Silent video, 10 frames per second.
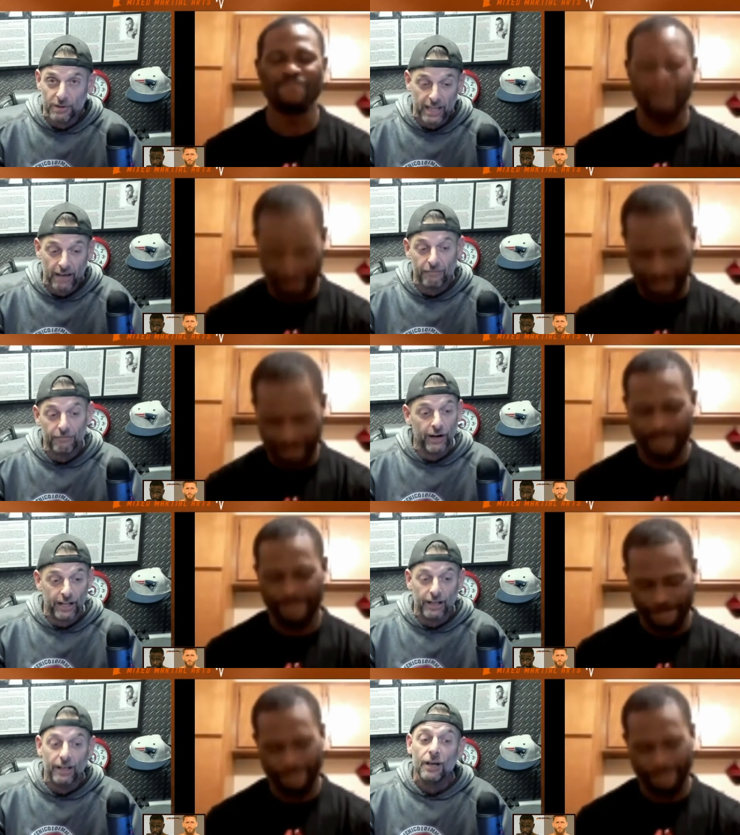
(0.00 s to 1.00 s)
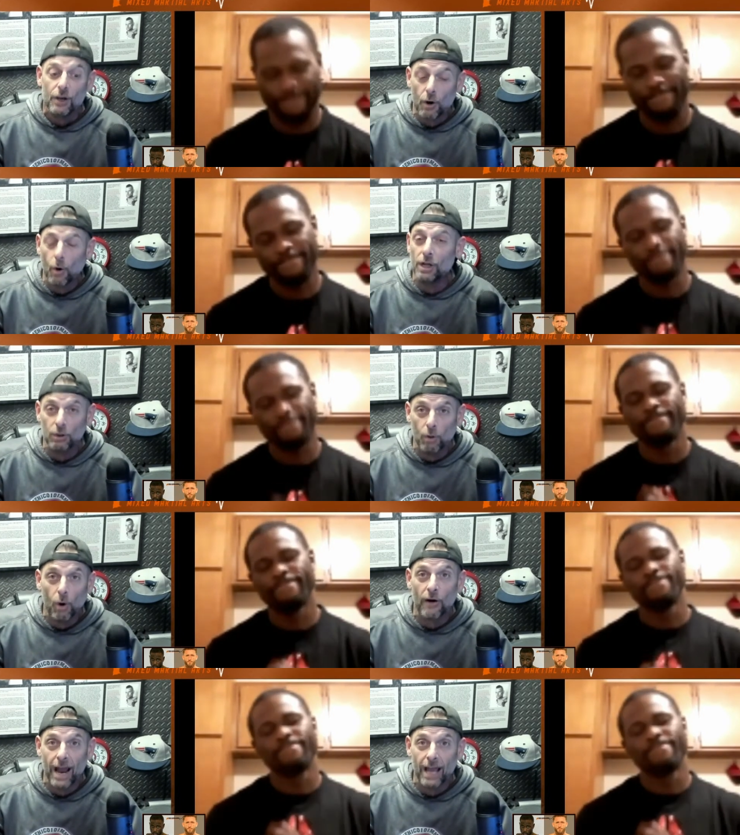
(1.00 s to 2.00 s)
Speaker 1: here fighting Cody
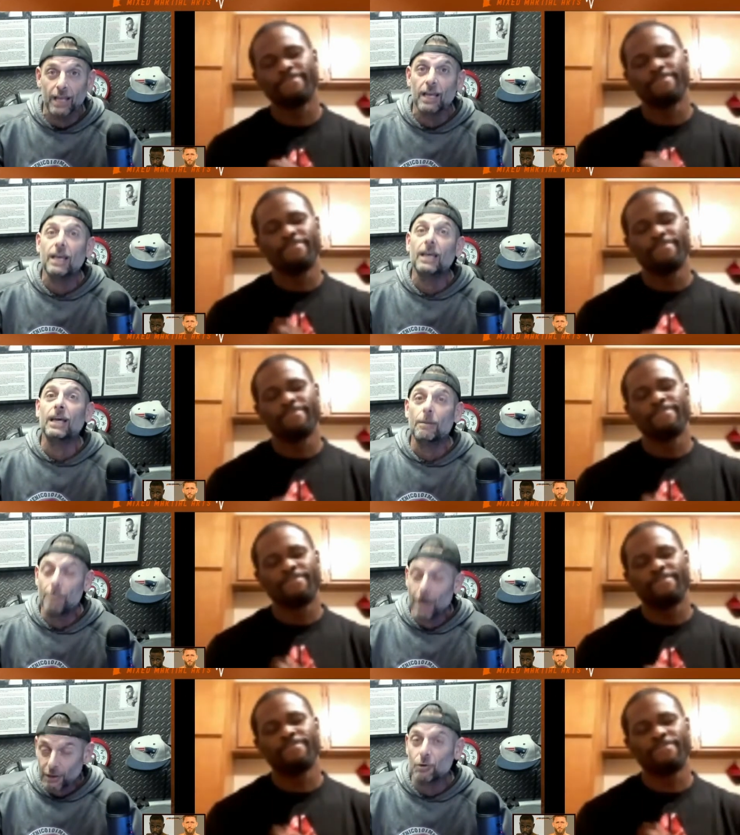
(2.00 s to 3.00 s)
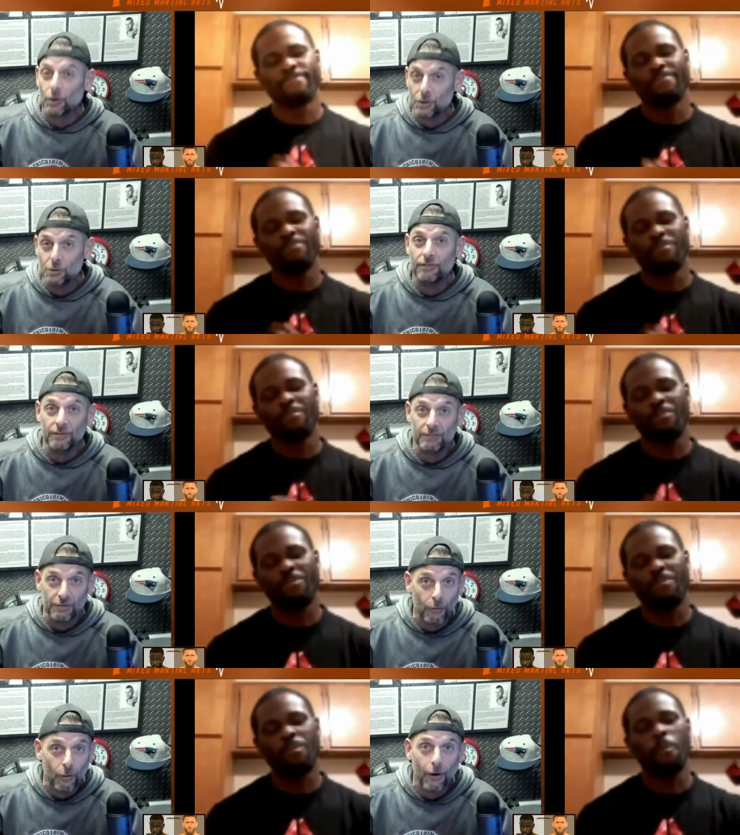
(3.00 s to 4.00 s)
Law at Bellator
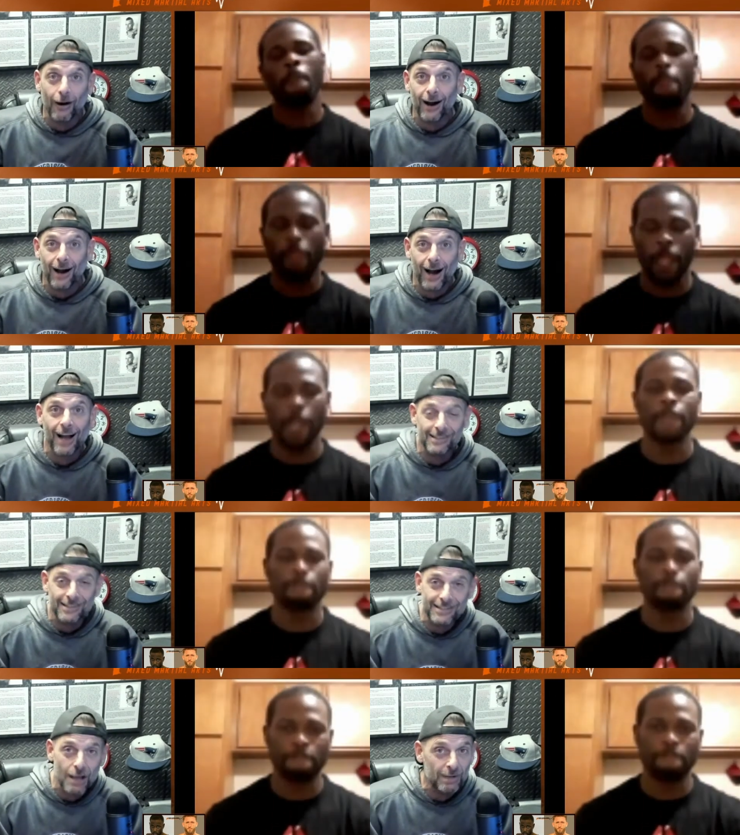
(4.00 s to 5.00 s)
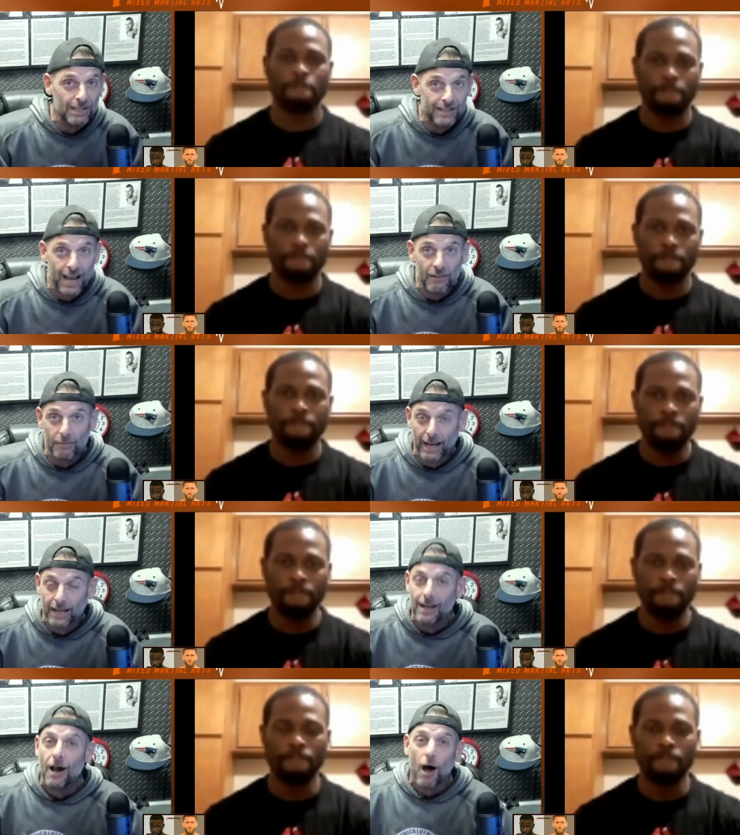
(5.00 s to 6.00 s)
254 on December 10th, man.
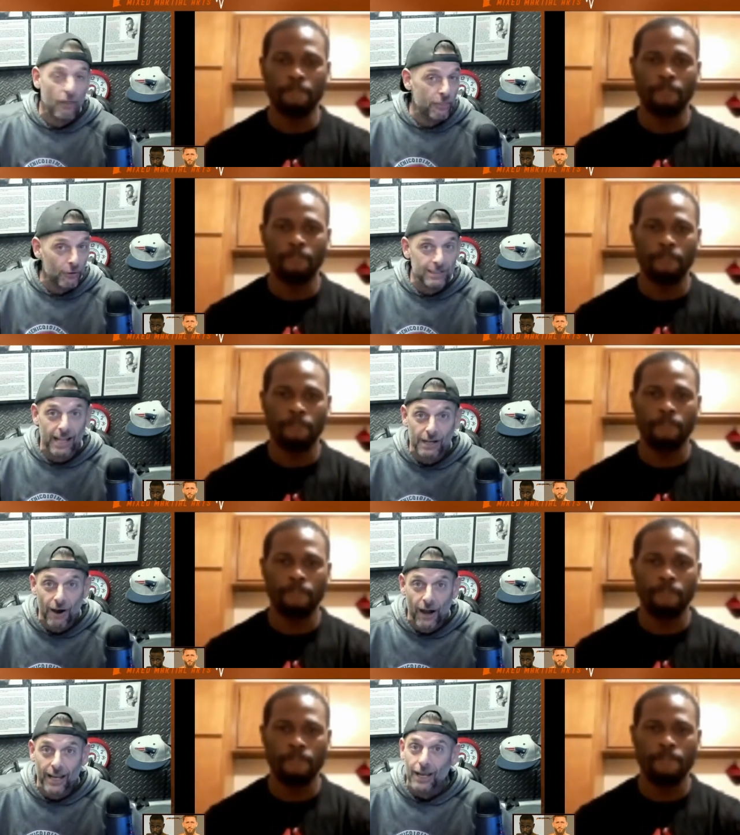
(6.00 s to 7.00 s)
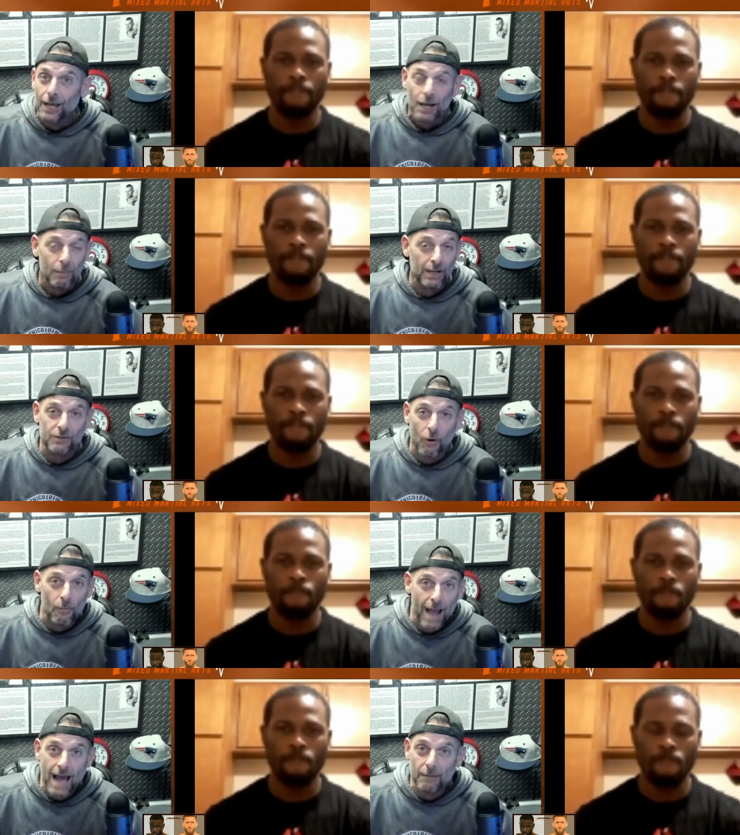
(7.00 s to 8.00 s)
A Thursday night, but it don't
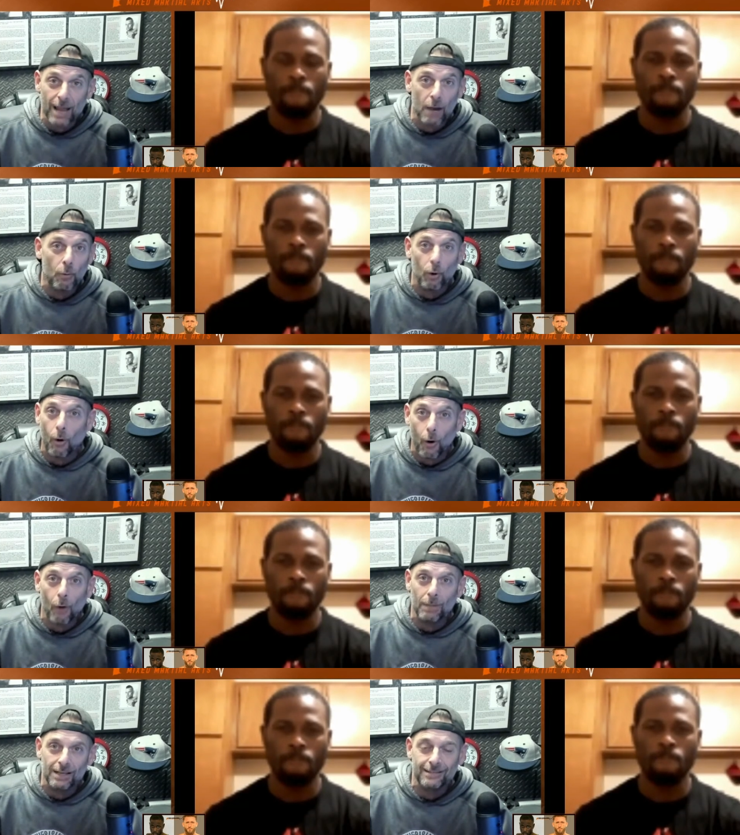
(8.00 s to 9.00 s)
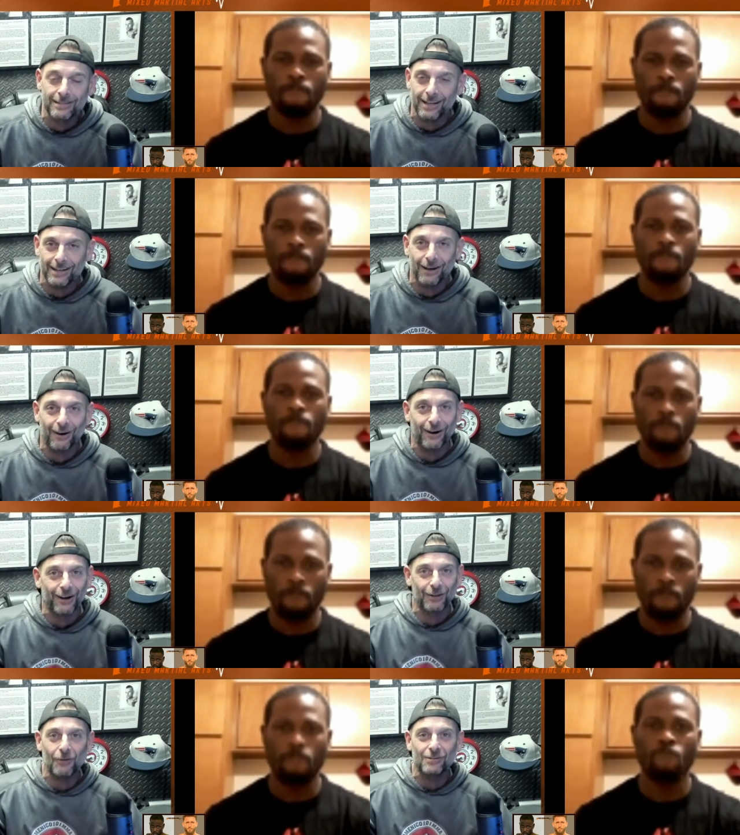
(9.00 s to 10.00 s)
matter, man. We'll all be sitting up
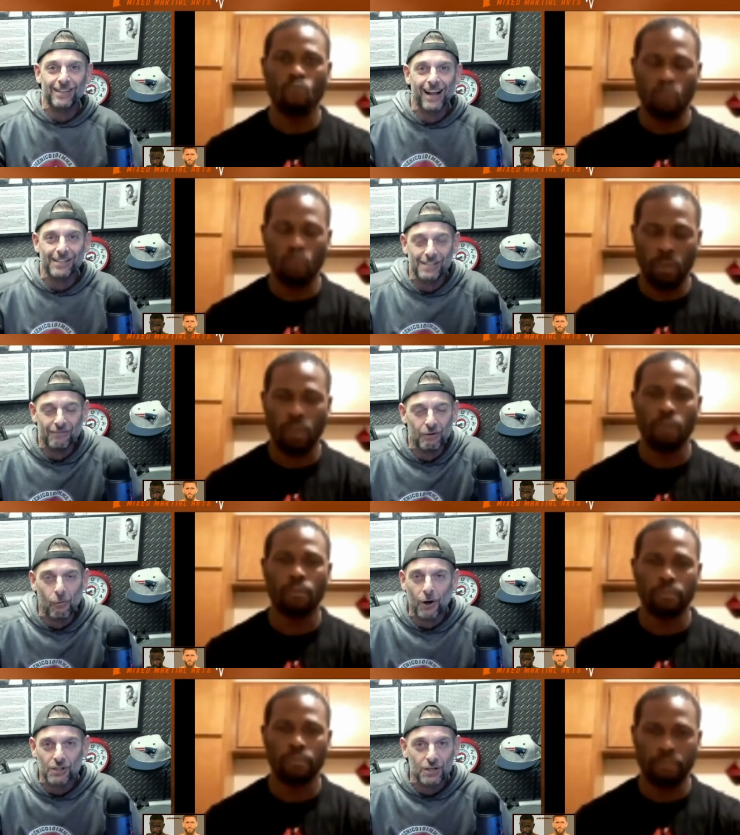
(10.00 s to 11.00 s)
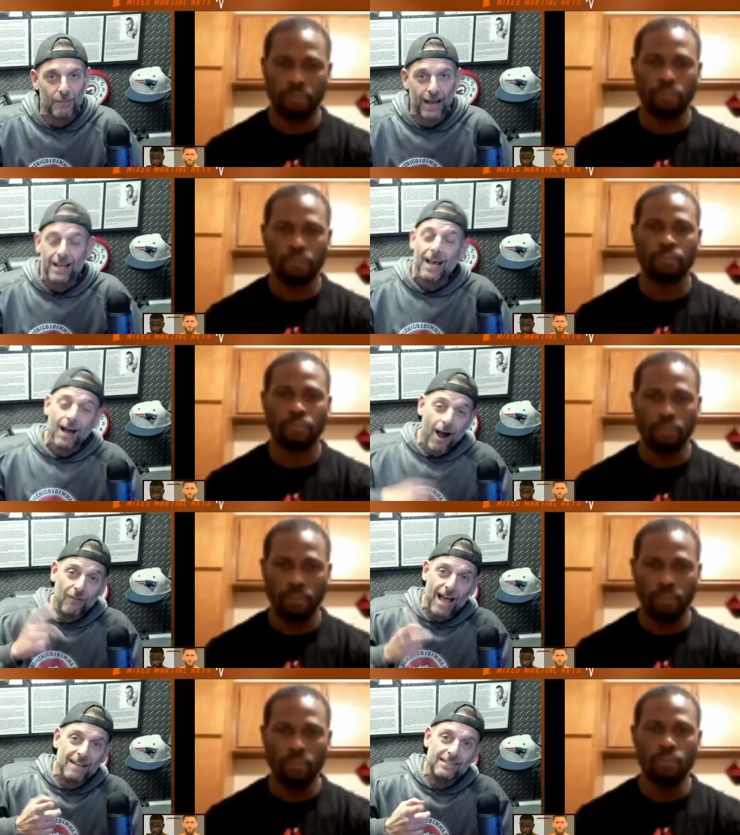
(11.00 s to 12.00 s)
close to that TV watching you, man. Uh,
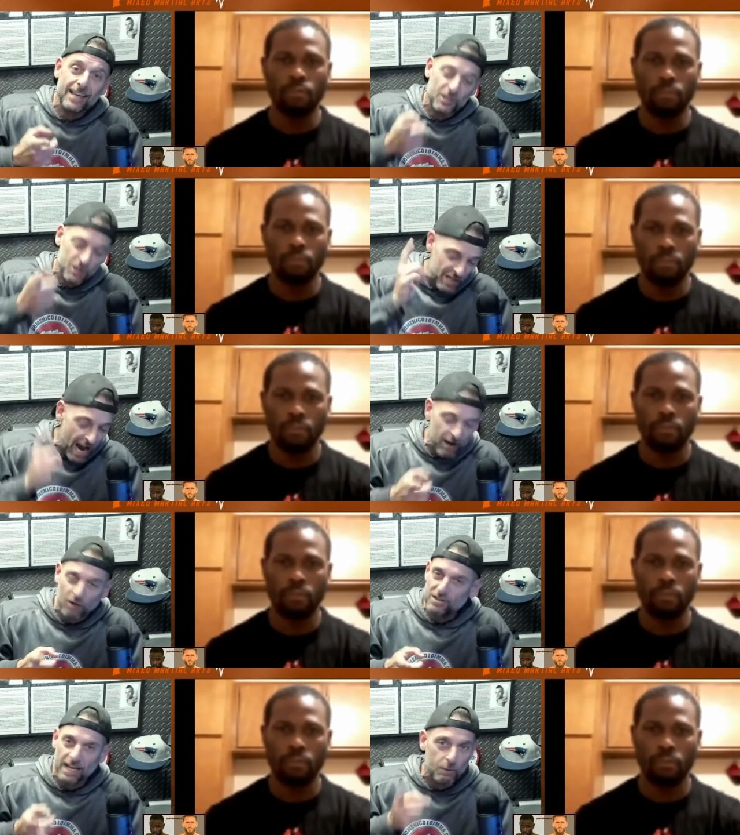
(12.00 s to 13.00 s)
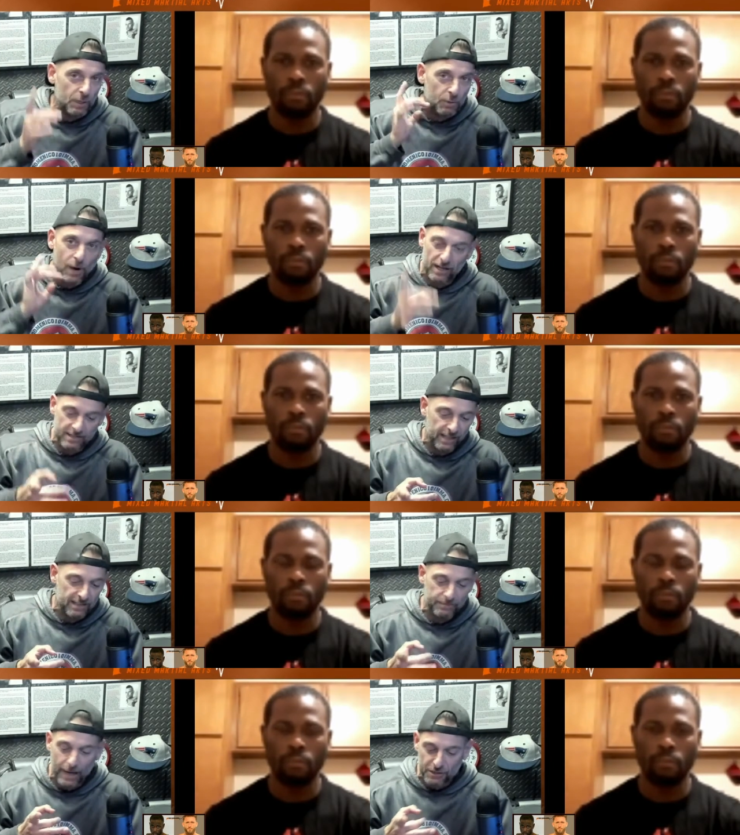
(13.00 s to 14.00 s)
last thing, shout outs. Anyone you want to say
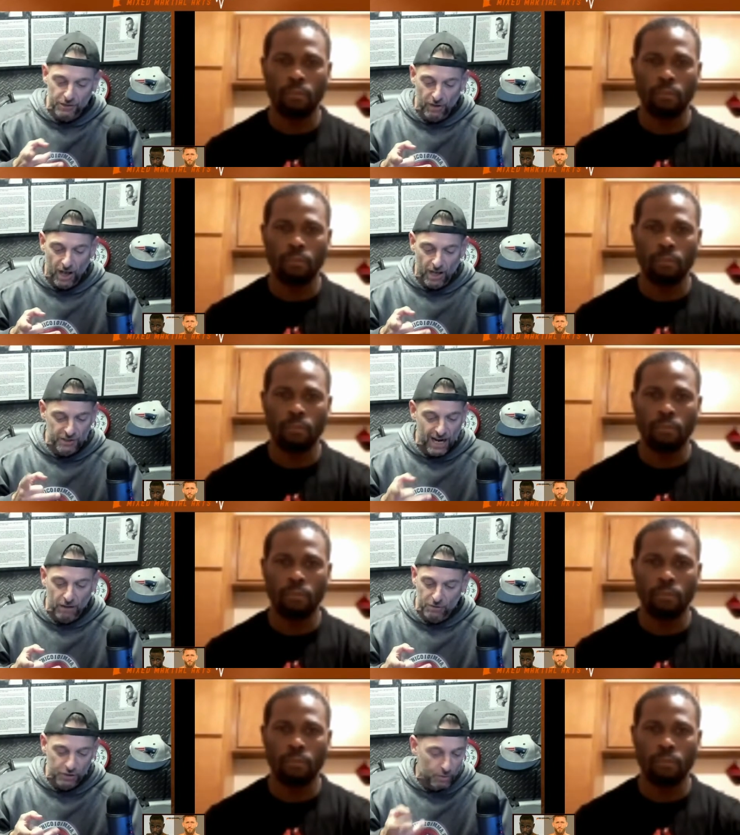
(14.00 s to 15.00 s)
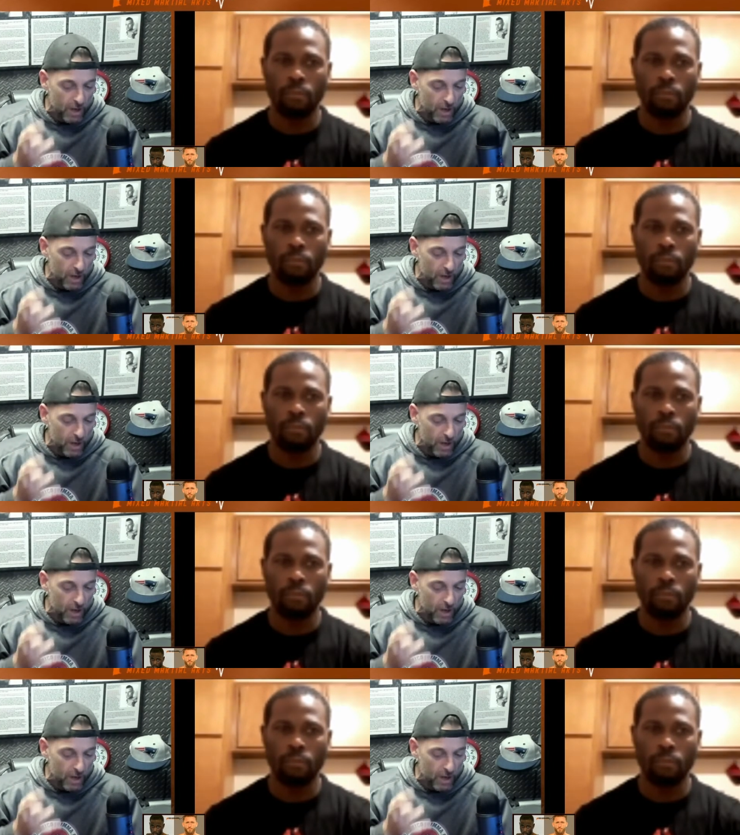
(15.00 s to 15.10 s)
special uh, shout out to?